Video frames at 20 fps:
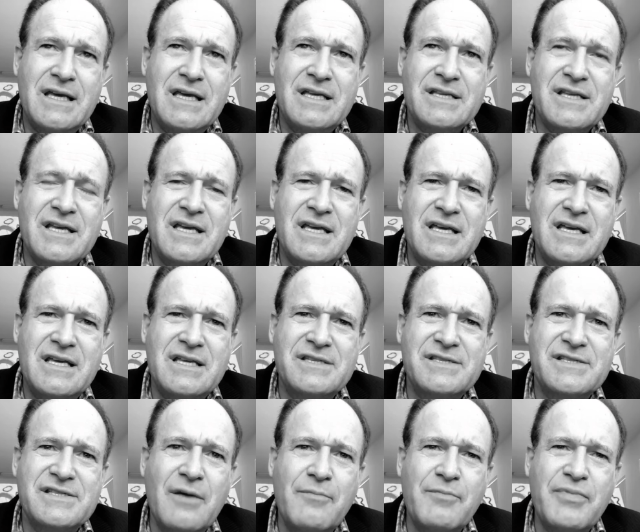
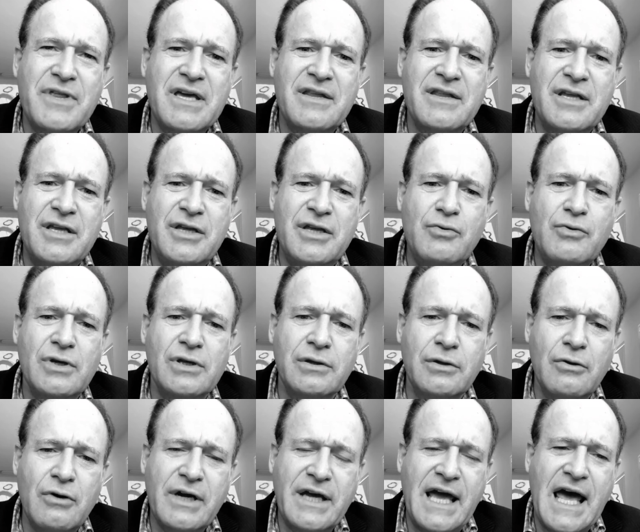it's something that you could
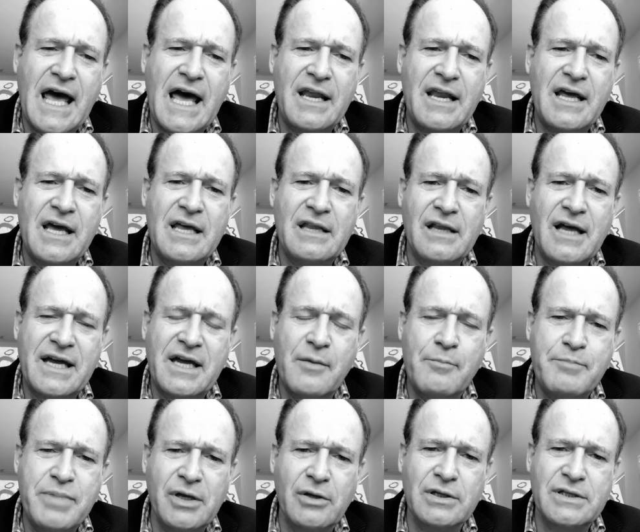look at like
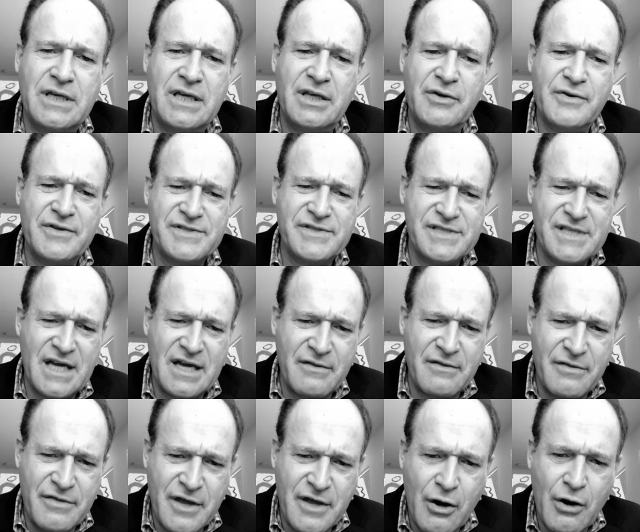a building. You can
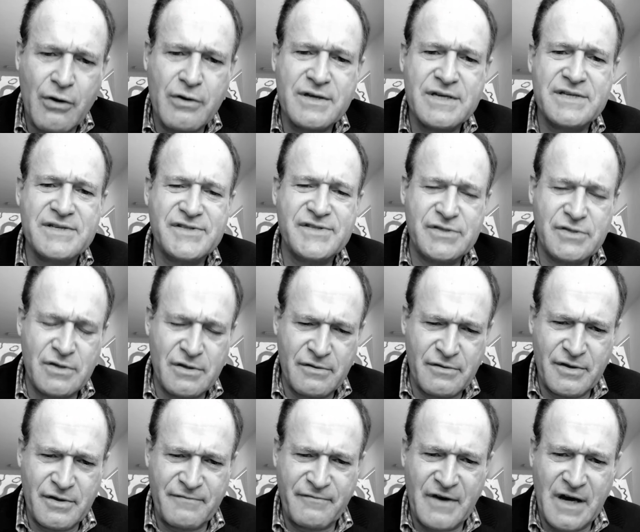say, there is
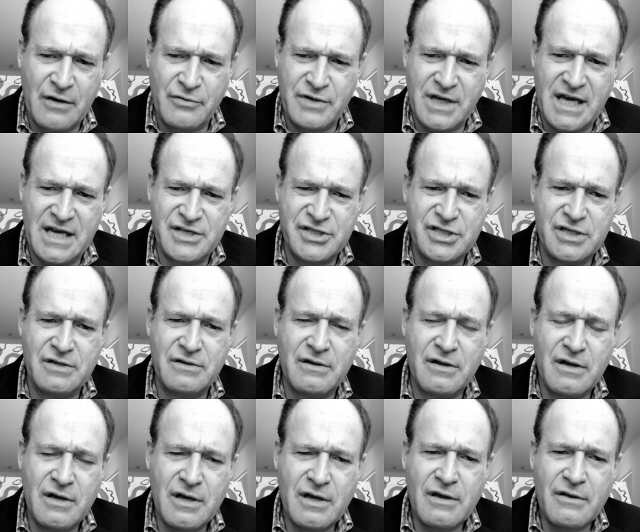the foundation.
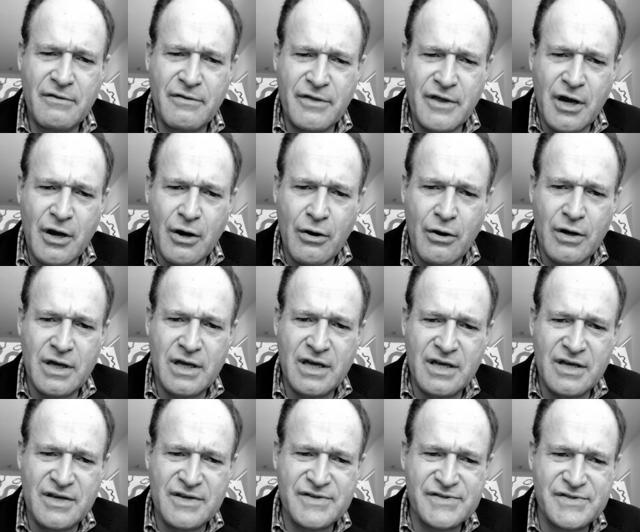Yeah. There
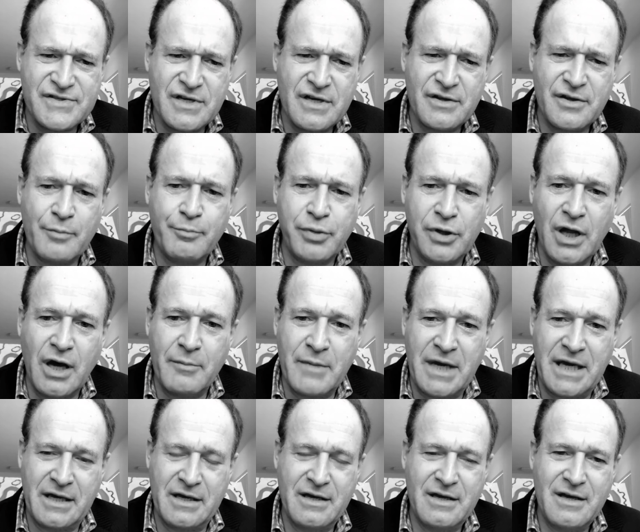is the
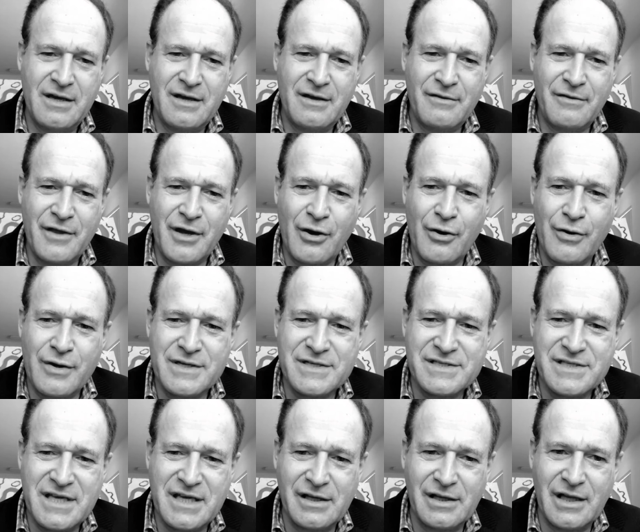plumbing. Mm-hmm. There
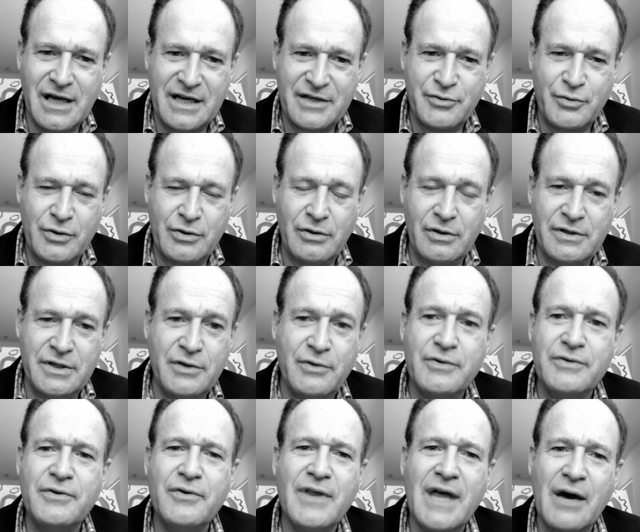is the electrical. You
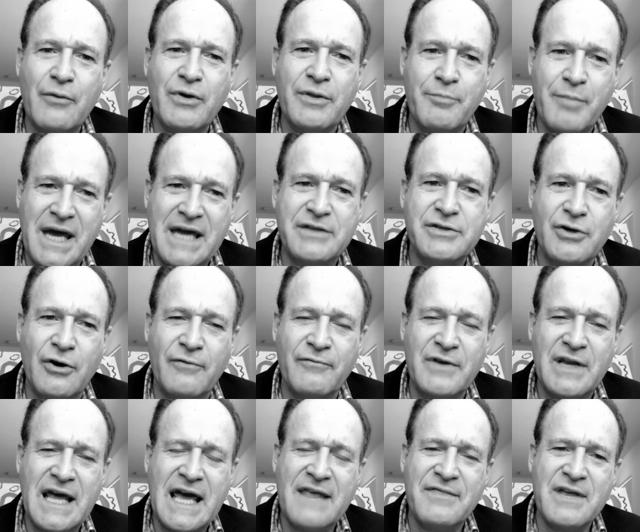could do that with
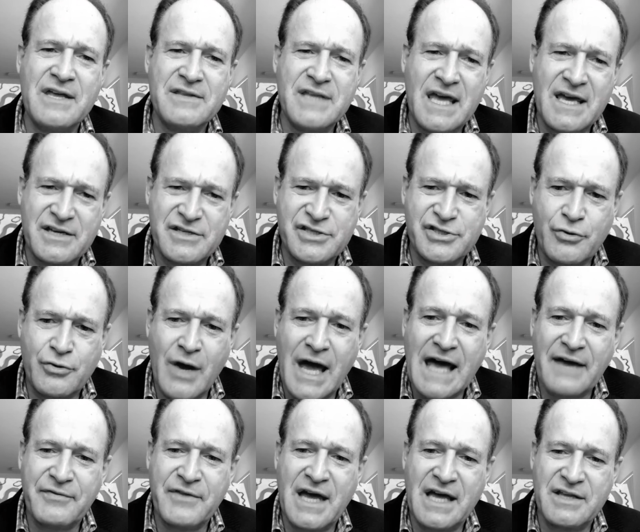Beethoven and then
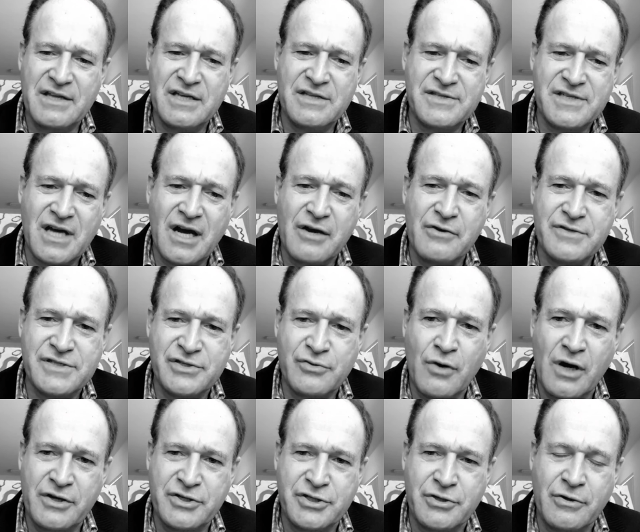extract that entire
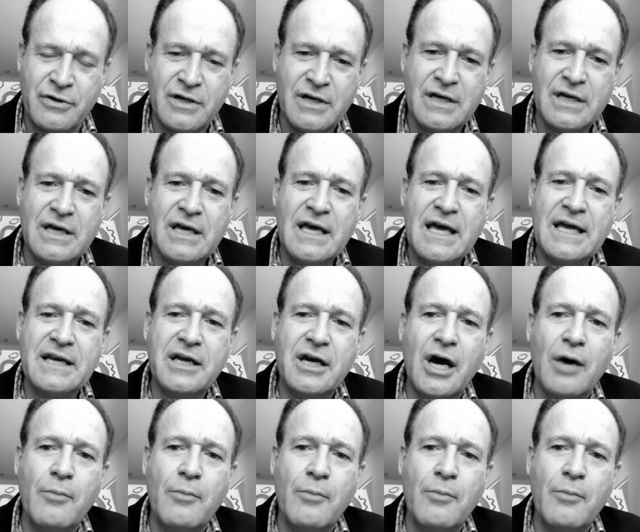structure and